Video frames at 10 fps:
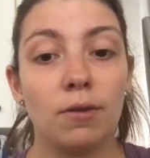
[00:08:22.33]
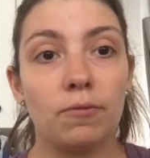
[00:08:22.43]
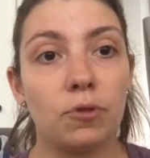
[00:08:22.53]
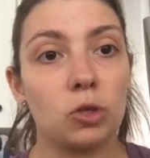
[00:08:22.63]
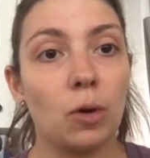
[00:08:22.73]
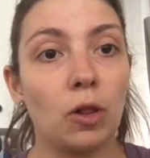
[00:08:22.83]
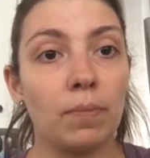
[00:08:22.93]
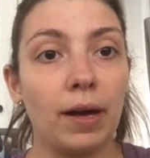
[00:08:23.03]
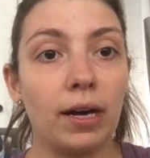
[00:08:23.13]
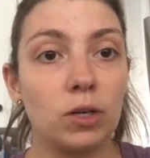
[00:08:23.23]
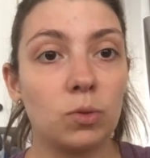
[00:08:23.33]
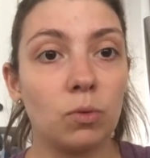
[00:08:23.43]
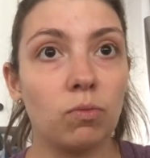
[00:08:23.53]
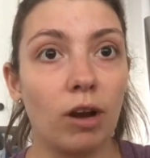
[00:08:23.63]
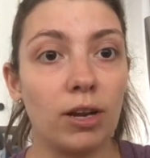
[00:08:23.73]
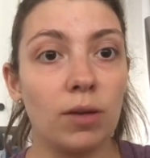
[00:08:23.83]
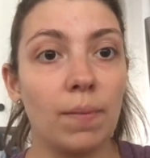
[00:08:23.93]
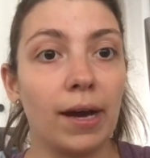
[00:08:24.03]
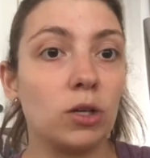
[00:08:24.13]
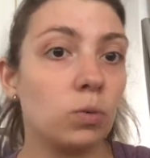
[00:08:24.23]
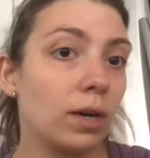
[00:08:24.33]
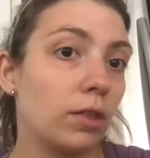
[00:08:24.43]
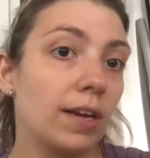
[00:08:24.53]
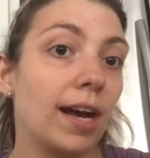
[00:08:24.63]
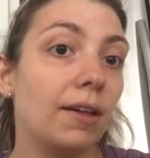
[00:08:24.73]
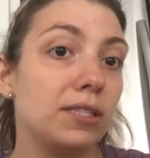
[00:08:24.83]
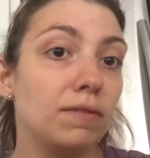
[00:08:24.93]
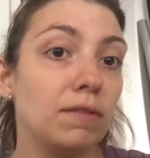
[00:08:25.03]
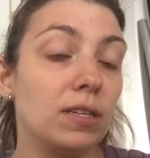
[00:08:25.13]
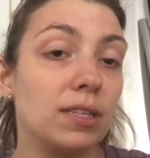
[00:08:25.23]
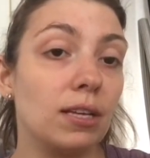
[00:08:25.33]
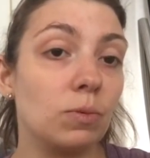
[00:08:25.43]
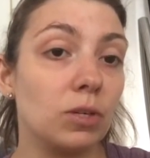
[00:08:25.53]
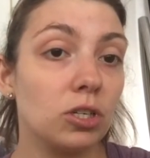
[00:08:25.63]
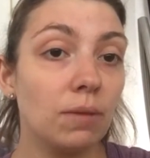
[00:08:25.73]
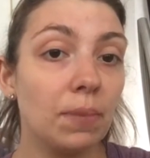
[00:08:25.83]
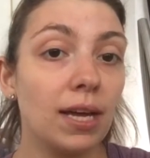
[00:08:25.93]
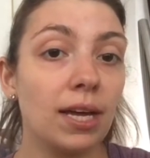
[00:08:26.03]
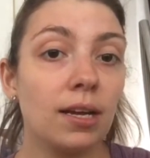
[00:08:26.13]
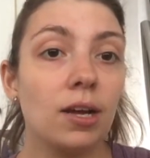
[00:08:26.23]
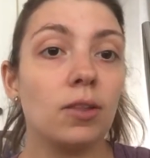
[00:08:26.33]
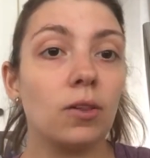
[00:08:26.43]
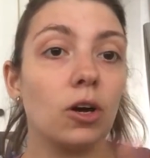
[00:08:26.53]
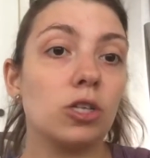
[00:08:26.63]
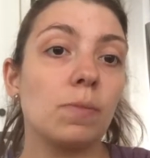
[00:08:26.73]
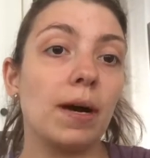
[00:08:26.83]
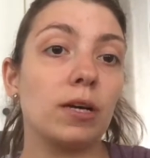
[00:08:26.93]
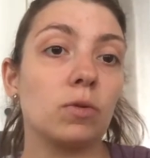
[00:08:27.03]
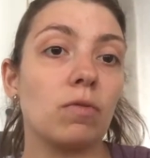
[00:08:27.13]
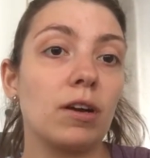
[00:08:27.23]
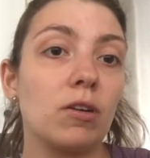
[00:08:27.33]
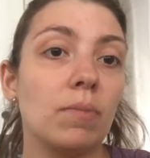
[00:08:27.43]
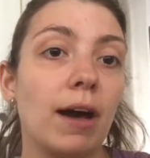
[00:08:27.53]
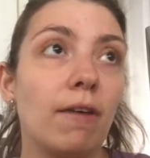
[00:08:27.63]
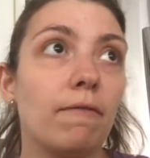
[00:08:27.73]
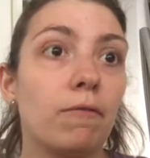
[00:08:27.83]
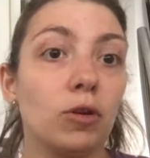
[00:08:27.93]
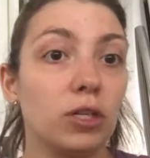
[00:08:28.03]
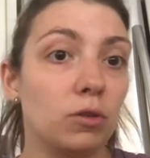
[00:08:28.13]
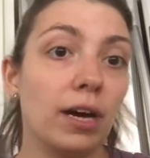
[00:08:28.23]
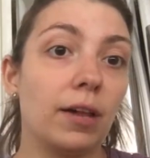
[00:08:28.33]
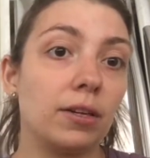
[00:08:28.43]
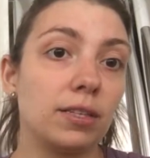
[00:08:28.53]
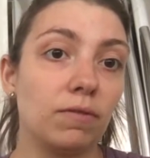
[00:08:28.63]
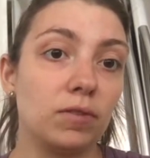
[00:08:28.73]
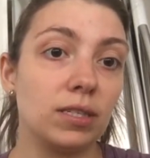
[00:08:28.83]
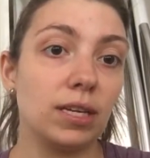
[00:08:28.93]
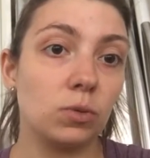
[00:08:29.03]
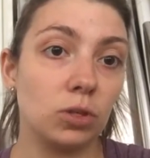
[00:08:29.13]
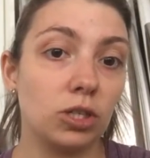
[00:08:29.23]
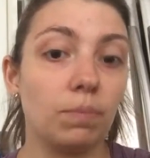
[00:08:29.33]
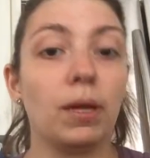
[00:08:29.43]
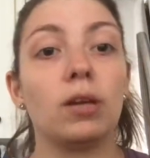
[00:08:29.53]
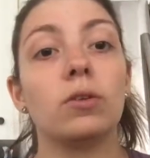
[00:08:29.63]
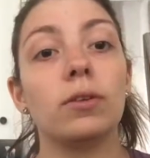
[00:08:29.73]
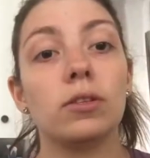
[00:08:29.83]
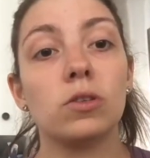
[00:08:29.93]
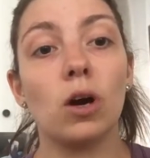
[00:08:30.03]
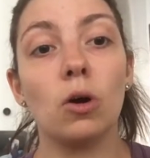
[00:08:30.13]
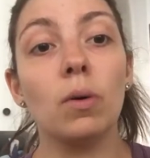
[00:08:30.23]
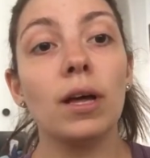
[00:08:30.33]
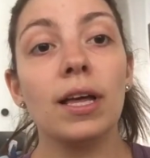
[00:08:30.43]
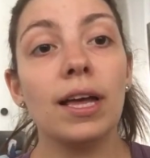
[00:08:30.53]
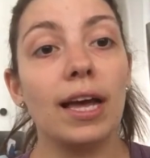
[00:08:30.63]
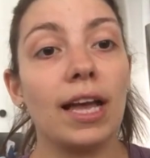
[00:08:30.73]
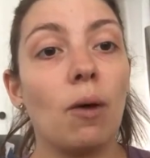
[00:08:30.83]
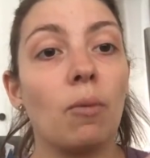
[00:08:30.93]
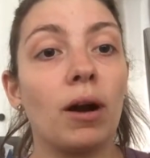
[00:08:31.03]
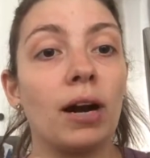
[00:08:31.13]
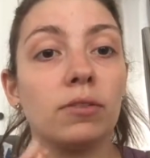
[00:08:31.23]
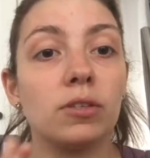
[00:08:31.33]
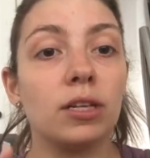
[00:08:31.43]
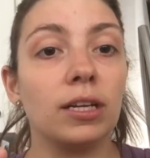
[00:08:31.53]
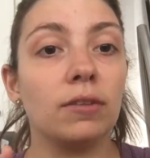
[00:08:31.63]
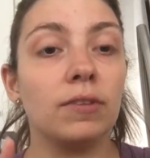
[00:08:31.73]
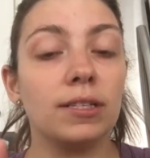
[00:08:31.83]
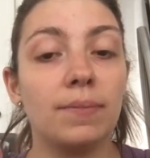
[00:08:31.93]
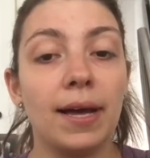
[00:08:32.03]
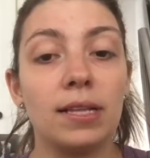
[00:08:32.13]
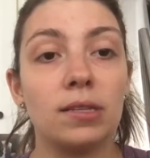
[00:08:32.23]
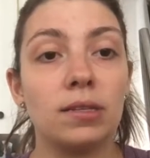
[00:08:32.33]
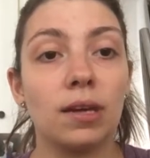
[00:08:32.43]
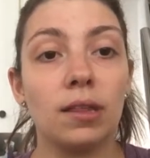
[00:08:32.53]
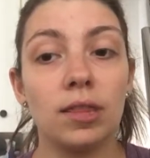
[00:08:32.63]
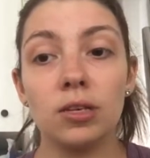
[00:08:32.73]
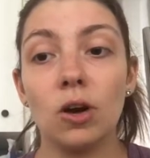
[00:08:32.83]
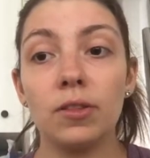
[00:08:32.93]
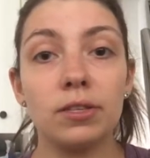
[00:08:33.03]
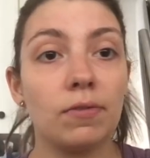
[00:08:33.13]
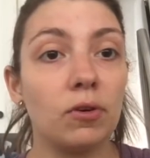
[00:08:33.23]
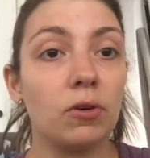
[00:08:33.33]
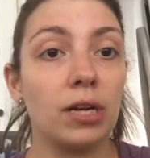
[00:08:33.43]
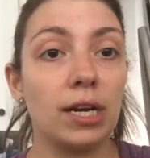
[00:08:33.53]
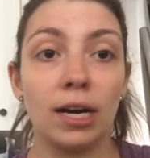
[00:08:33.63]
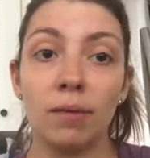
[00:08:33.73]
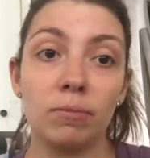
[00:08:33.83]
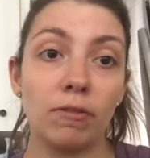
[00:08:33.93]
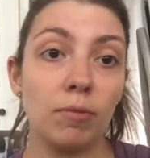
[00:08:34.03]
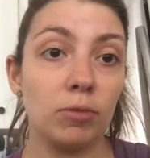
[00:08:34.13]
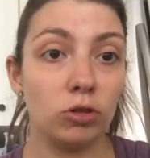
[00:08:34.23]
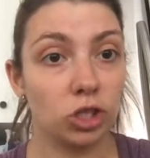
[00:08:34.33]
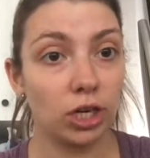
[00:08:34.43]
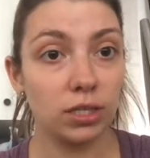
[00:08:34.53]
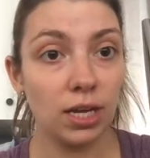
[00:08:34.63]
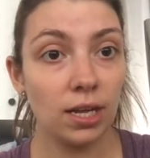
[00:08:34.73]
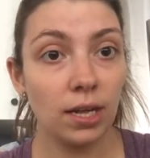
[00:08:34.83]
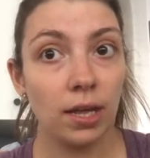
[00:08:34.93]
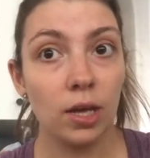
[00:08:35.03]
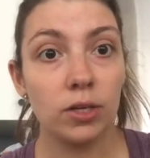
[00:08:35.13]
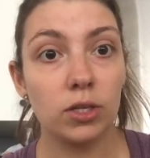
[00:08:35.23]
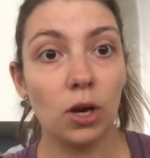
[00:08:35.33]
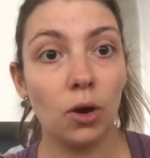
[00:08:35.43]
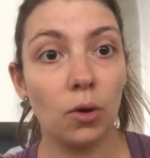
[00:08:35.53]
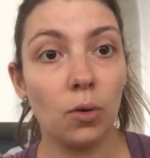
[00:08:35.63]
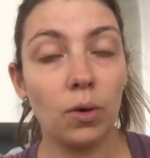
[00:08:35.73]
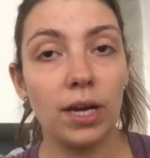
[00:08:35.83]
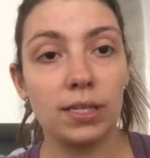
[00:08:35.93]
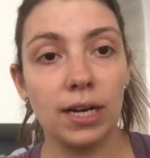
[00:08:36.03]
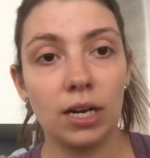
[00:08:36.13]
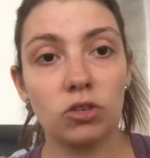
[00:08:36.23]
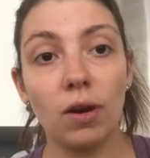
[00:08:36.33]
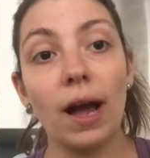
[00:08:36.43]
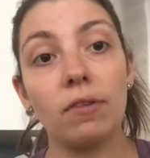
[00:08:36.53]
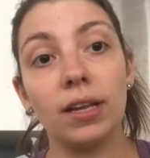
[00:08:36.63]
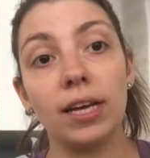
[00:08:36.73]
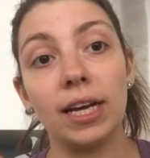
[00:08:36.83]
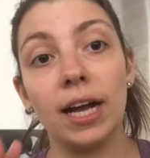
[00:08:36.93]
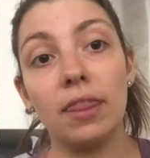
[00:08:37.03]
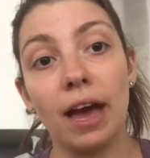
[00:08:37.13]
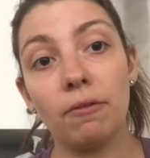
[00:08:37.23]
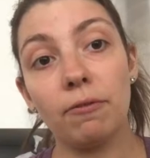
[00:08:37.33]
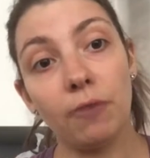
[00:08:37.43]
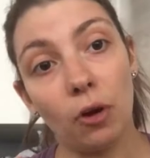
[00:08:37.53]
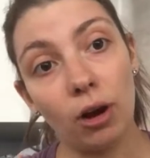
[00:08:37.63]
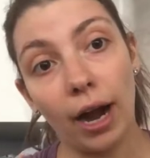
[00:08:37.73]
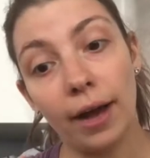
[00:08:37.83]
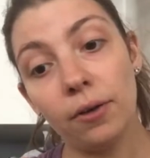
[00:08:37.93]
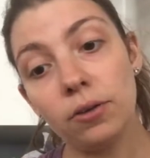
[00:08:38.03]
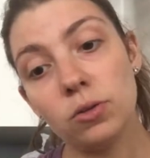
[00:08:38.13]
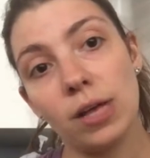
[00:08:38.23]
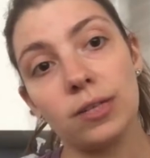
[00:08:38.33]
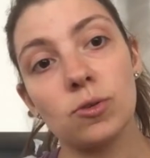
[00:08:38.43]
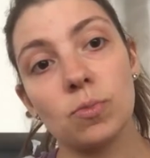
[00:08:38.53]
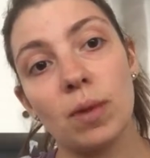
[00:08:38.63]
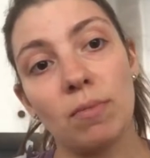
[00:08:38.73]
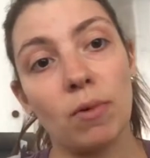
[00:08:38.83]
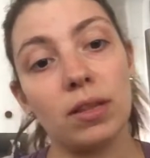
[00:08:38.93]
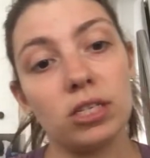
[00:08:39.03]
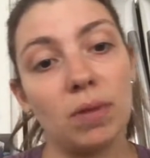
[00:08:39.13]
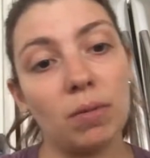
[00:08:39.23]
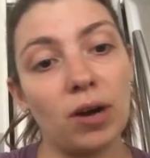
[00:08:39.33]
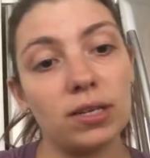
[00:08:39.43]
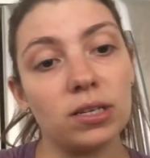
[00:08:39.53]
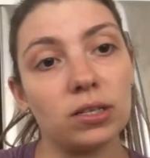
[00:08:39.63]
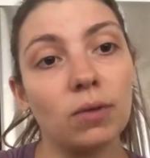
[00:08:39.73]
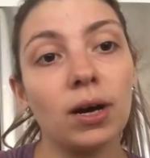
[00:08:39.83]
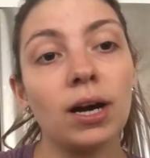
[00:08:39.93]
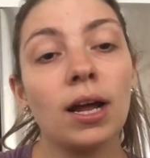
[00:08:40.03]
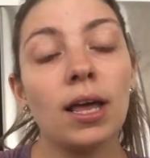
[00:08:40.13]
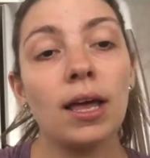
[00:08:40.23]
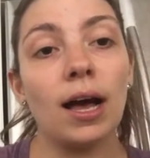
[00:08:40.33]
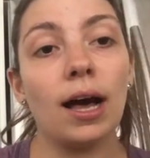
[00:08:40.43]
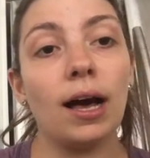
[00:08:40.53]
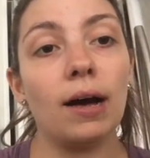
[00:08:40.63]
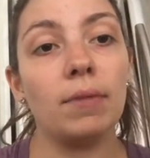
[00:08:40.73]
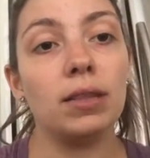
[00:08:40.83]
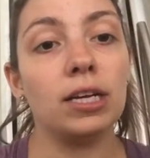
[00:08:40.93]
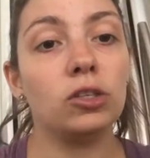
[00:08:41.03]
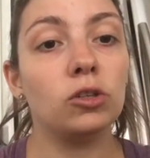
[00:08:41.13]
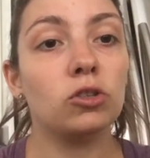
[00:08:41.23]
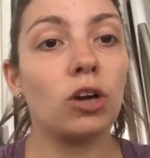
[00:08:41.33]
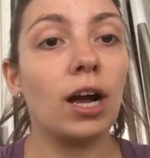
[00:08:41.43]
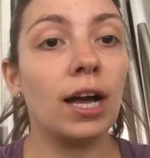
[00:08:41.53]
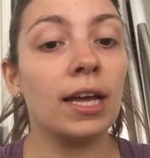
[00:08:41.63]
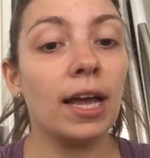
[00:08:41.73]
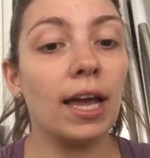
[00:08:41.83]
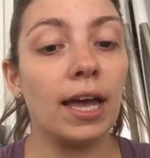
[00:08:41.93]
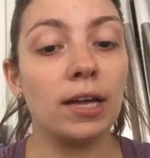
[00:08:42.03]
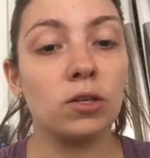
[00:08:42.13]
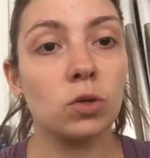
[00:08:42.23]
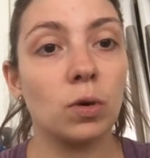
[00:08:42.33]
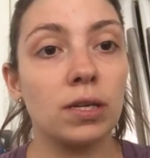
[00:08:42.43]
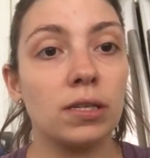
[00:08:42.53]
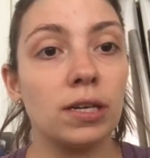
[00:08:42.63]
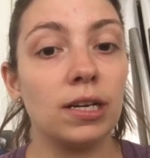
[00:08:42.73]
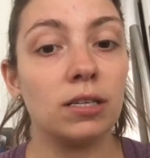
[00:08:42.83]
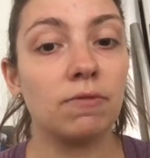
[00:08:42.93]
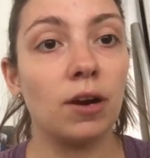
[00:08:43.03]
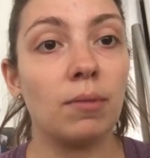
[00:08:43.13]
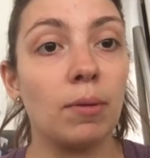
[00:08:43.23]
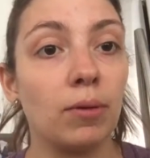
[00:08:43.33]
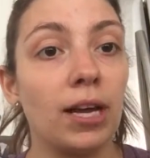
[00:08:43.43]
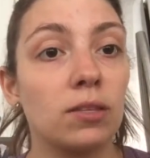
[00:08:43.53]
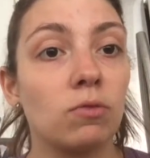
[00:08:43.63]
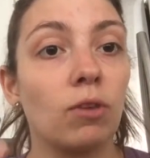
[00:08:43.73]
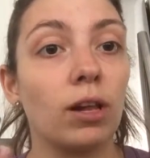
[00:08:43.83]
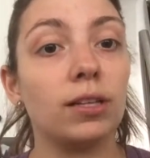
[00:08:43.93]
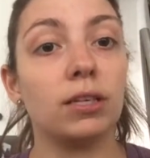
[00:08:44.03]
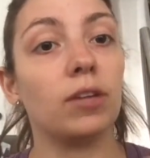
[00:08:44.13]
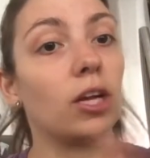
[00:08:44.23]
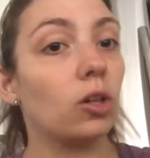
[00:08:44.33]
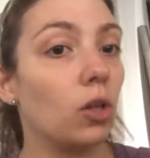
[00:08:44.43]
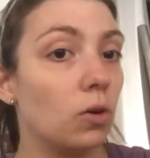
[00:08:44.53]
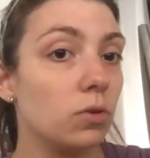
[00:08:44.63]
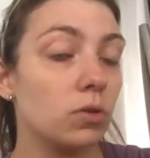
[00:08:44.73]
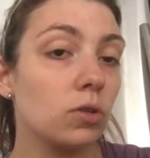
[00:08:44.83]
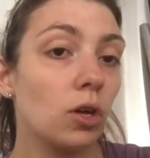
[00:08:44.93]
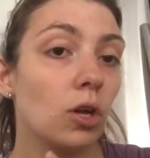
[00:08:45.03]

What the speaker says: the smaller box will run you about $23.50 with shipping. The larger box will run you about $42.50 with shipping. So again, where else you live, it depends. All this food, it comes from New Jersey. So it's not traveling that far out. So that's also maybe why the shipping price is lower. They do try and source this from a place relatively close